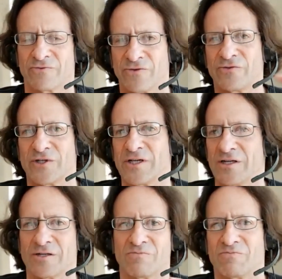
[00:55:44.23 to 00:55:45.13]

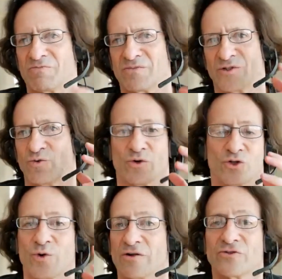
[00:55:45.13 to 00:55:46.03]
15 or
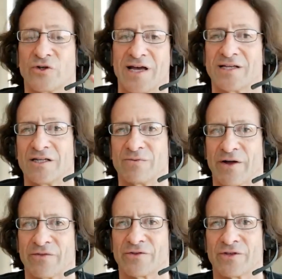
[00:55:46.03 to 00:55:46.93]
12 to 18
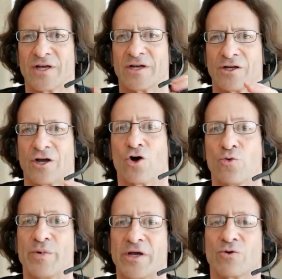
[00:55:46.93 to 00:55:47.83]
month go
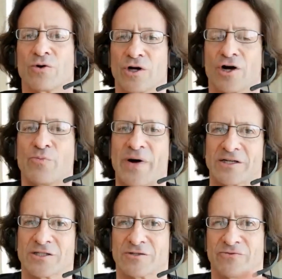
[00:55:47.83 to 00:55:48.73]
big or go
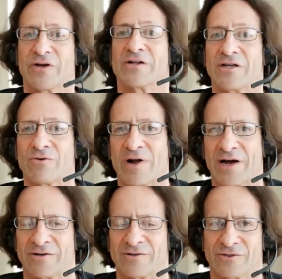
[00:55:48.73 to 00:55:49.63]
bust funding
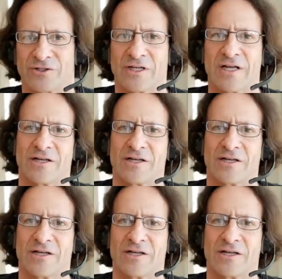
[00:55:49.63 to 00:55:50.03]
rounds.